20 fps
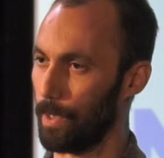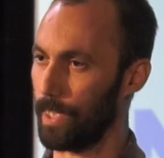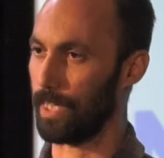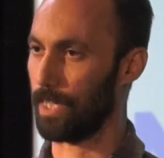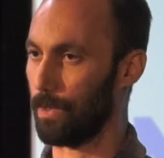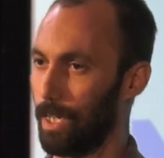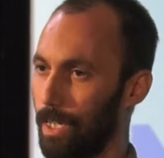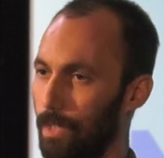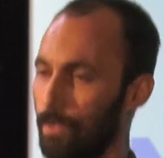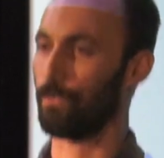waiting
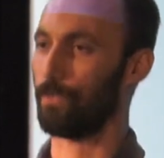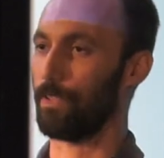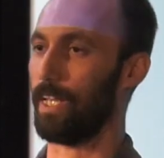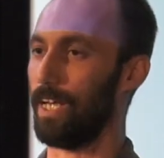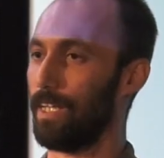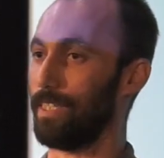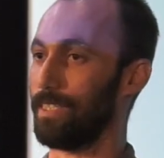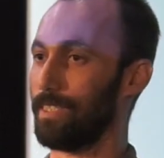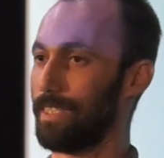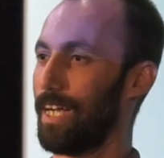around for
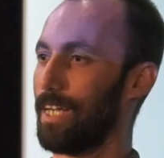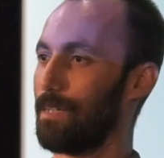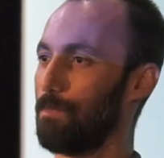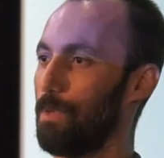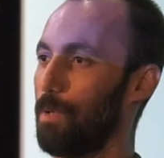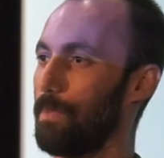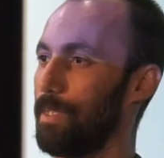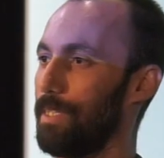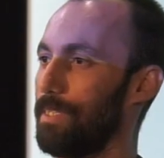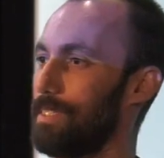that exact
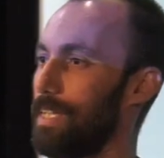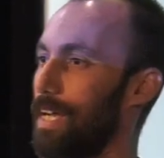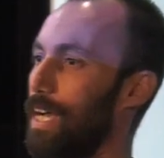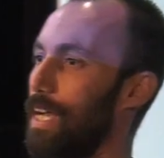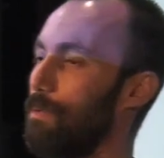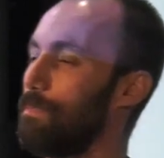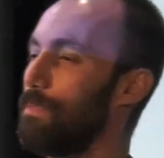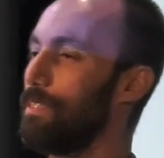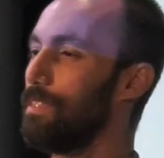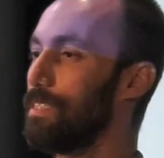moment in
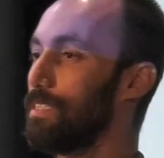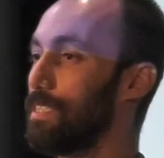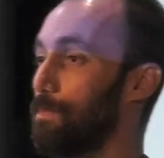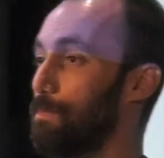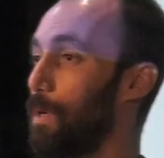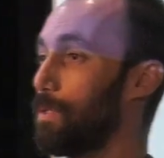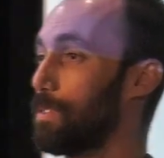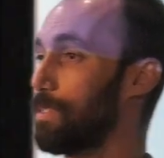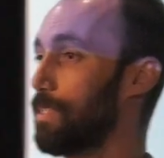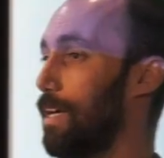time to
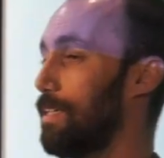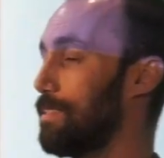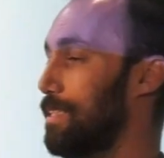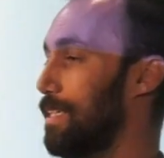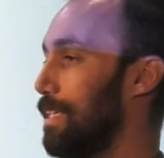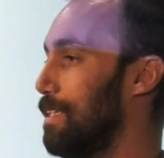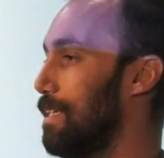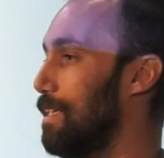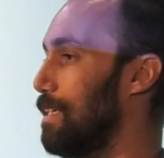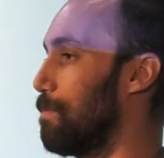post
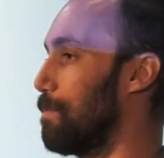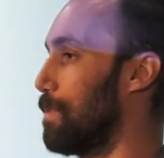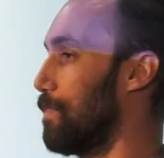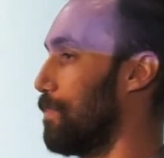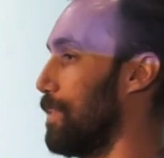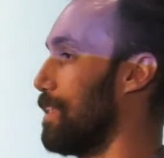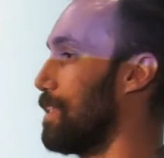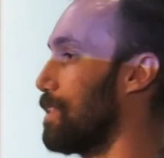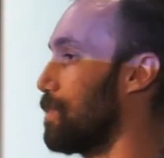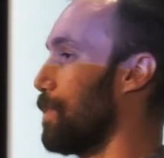content. But
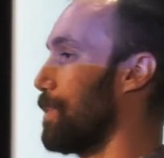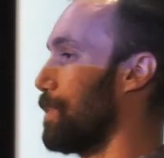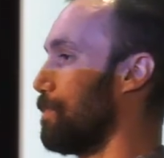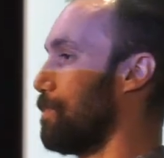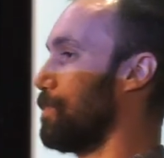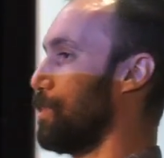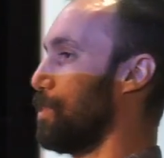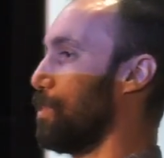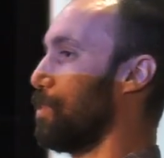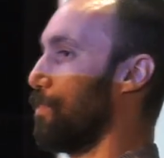if it is what you
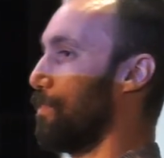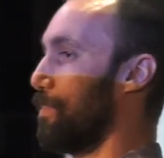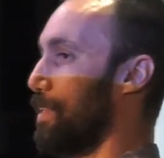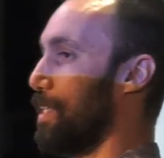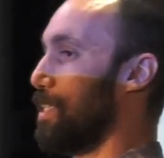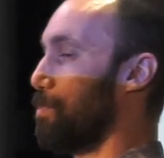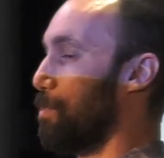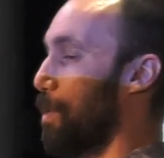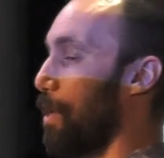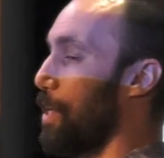do, if it
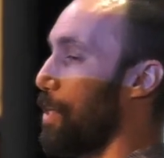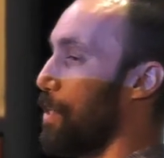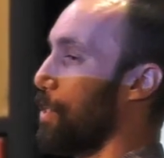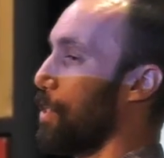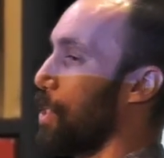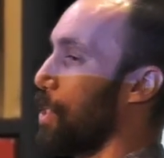is part of your